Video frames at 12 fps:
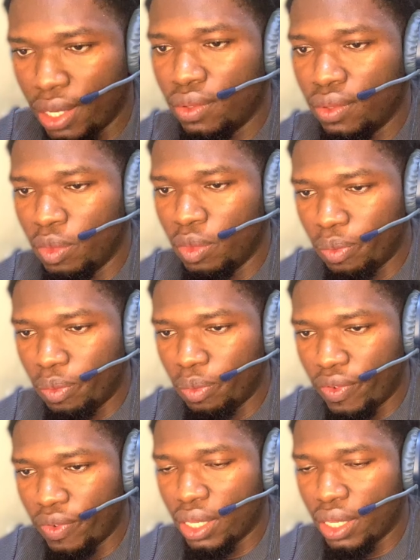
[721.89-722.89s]
We're moving
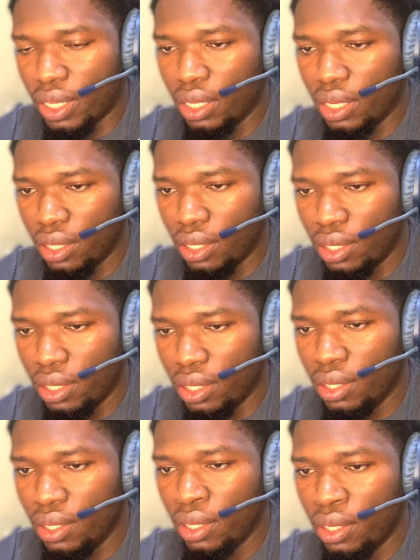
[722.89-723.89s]
perfectly.
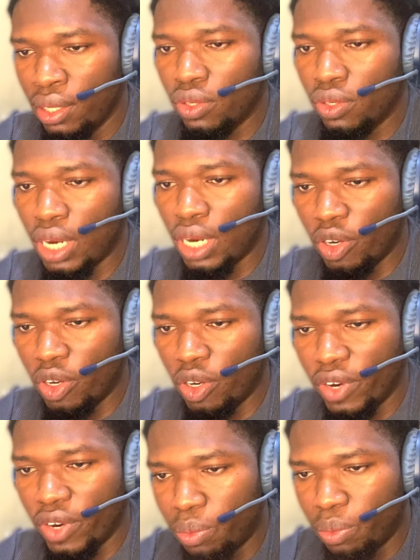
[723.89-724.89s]
So let me
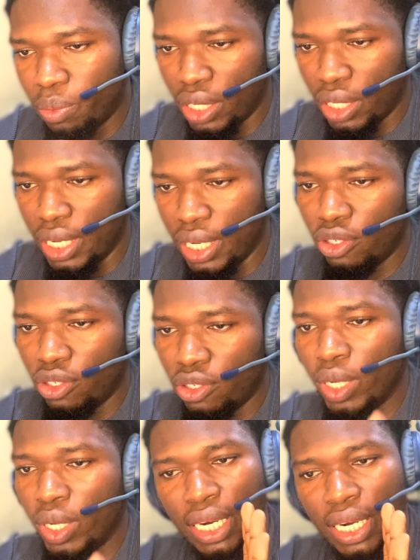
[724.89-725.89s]
refresh the page again. So we're
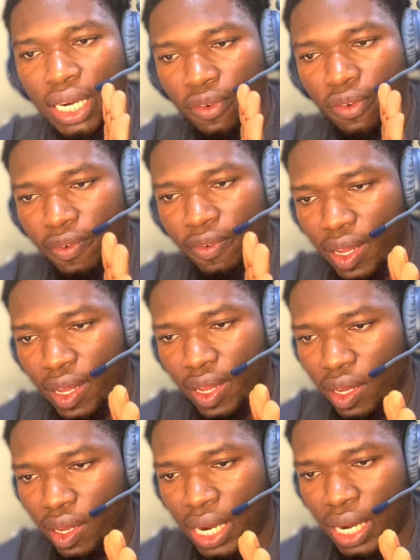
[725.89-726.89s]
starting off of
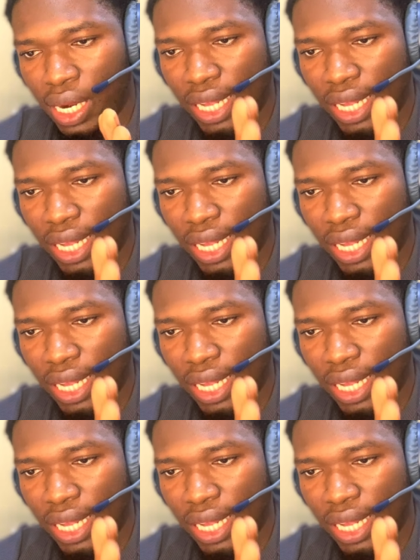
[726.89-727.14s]
light.